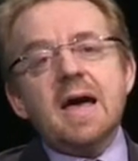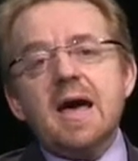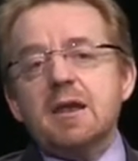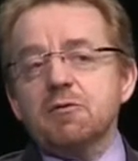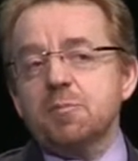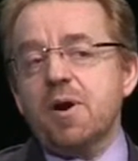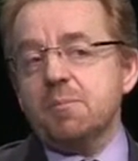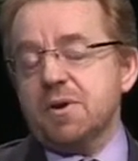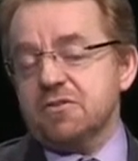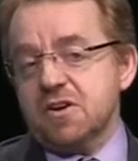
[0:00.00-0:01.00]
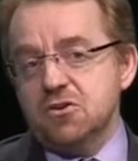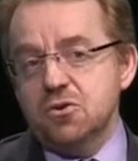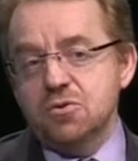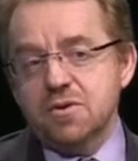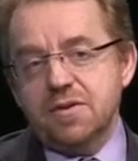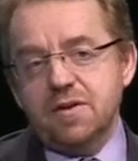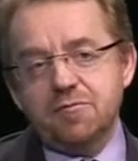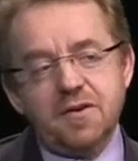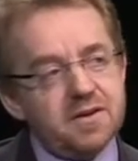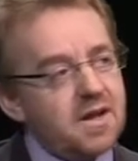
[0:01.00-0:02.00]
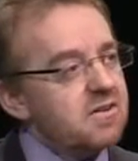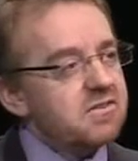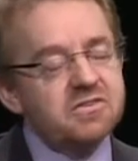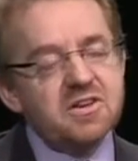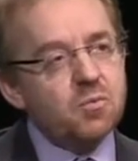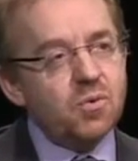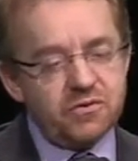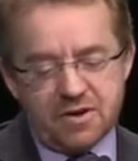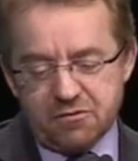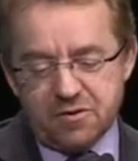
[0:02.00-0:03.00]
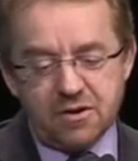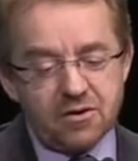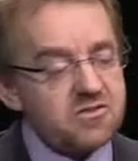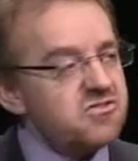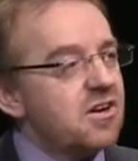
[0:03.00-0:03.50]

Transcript: And that was partly because I knew that the funding agency was never really going to